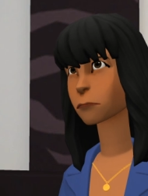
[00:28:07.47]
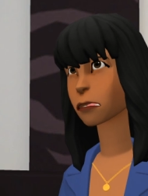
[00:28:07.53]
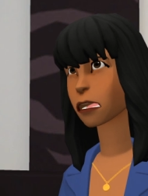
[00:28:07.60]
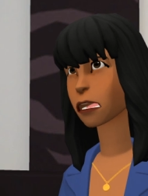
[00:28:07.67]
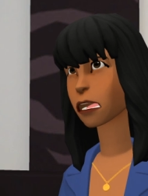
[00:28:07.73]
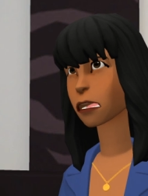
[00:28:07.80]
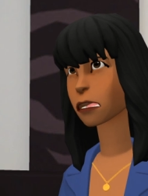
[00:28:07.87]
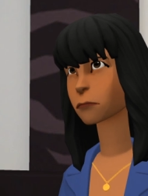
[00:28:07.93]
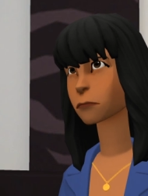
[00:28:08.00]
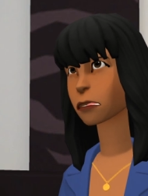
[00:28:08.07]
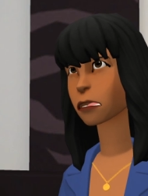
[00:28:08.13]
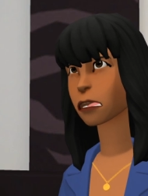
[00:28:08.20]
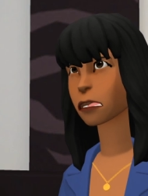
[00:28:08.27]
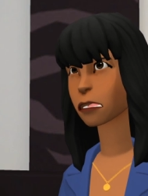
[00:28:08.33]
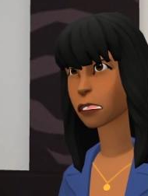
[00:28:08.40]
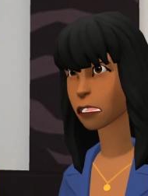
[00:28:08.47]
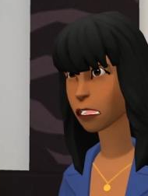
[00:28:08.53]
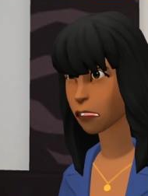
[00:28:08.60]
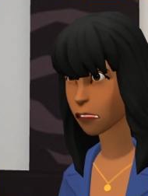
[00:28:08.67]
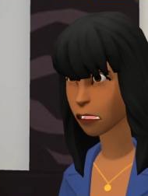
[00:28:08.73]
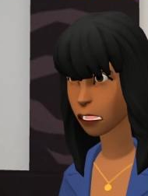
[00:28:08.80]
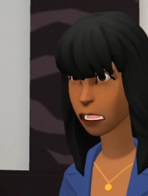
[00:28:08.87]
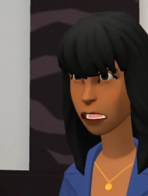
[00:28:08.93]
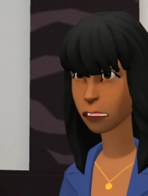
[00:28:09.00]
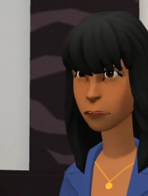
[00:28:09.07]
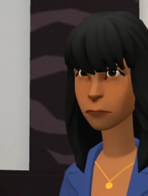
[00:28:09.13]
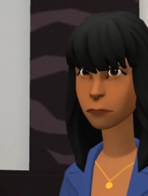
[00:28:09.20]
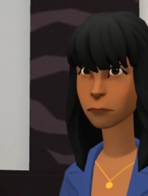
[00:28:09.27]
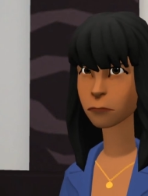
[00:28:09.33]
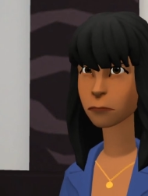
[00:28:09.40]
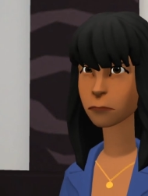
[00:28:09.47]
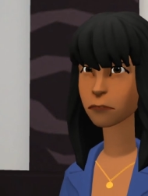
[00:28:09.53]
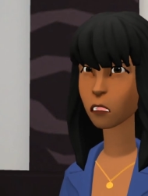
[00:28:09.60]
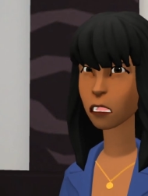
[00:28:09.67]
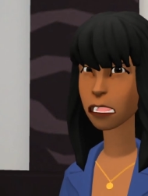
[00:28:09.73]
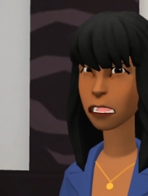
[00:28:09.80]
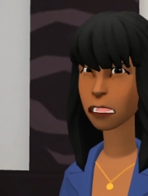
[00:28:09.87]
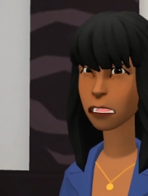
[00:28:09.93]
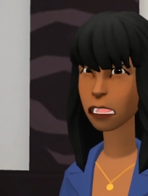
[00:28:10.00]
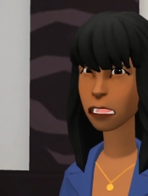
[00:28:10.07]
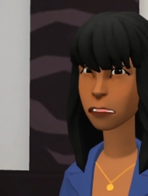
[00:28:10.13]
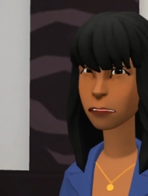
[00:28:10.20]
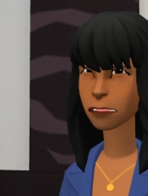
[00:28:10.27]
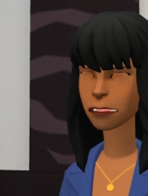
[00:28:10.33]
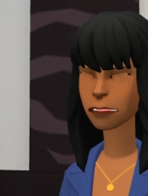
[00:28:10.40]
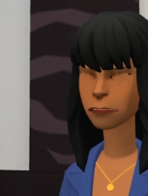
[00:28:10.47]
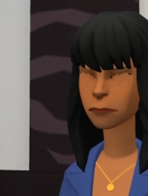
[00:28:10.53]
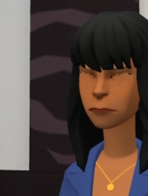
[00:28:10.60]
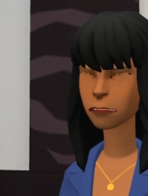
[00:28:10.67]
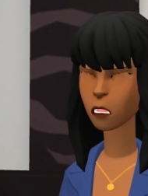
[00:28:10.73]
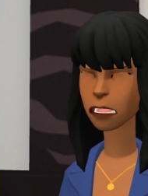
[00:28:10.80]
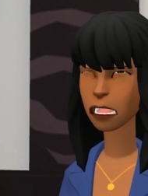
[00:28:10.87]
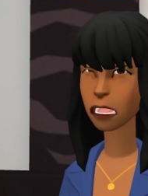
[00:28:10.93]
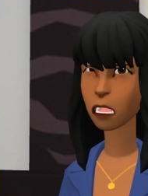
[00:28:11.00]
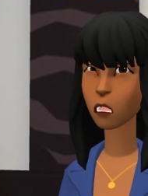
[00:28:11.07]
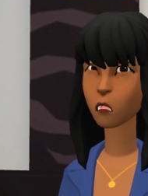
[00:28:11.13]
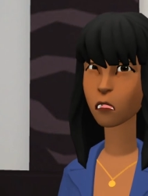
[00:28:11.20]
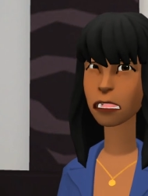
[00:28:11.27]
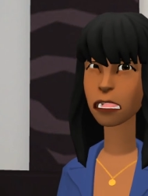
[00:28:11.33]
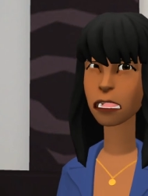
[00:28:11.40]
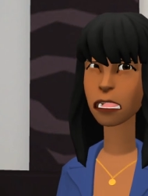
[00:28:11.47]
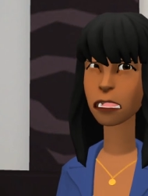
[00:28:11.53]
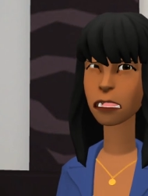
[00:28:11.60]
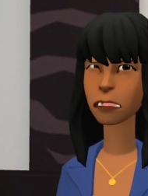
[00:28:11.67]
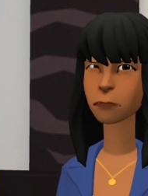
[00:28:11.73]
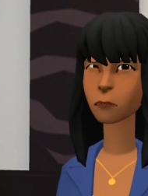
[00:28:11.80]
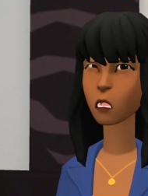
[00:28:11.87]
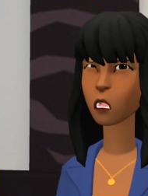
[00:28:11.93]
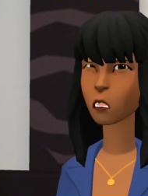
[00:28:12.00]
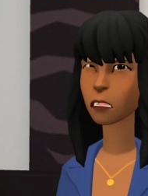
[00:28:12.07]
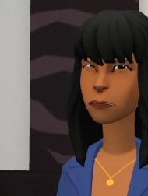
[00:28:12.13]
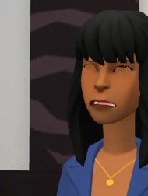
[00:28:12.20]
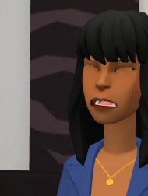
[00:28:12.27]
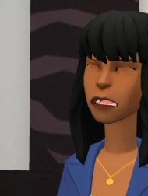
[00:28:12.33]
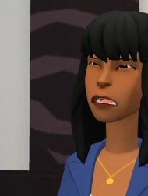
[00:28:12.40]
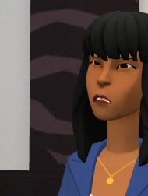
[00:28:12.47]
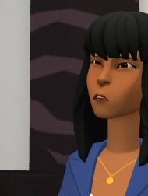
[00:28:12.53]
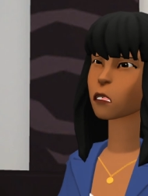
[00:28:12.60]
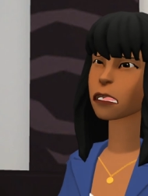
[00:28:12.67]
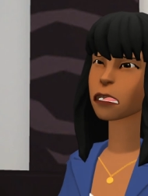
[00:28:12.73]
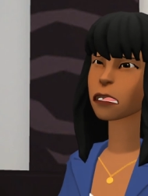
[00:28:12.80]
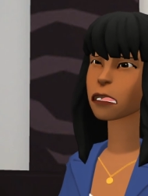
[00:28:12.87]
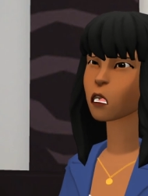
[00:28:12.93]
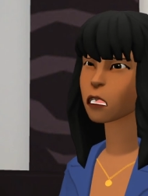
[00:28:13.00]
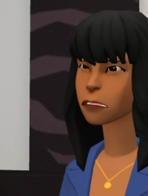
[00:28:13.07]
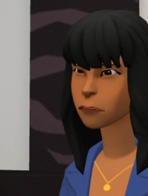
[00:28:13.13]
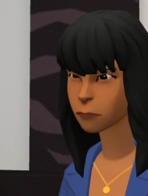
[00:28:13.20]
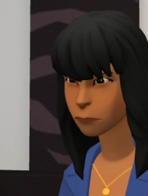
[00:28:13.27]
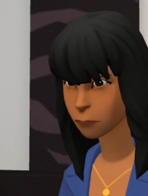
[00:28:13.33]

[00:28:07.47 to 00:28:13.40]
spirits and my lack of faith. For it is written, Without faith it is impossible to please you.